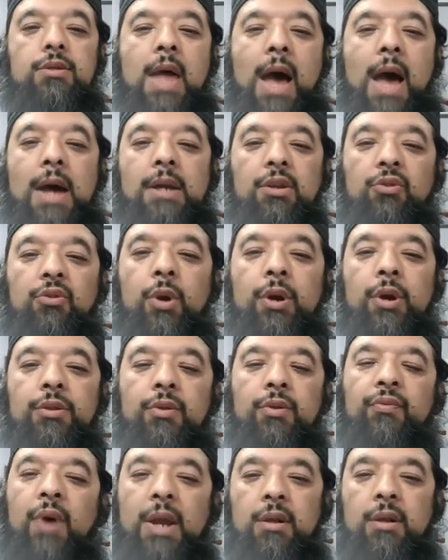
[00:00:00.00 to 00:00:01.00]
That is where
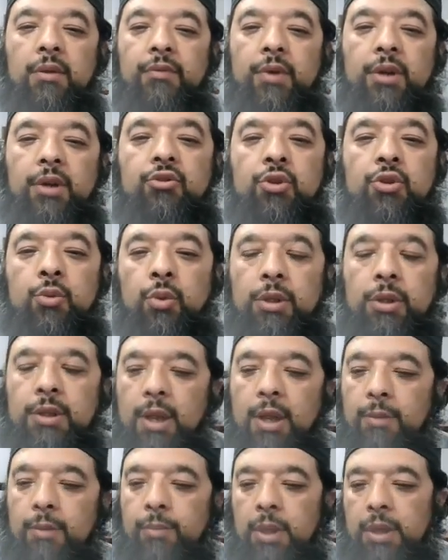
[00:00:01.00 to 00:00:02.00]
the final victory will
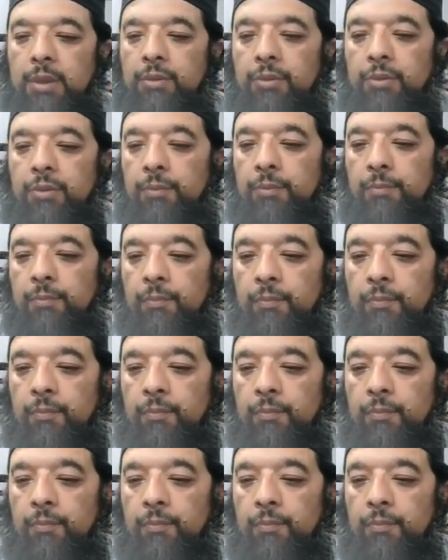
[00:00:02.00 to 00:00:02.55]
take place.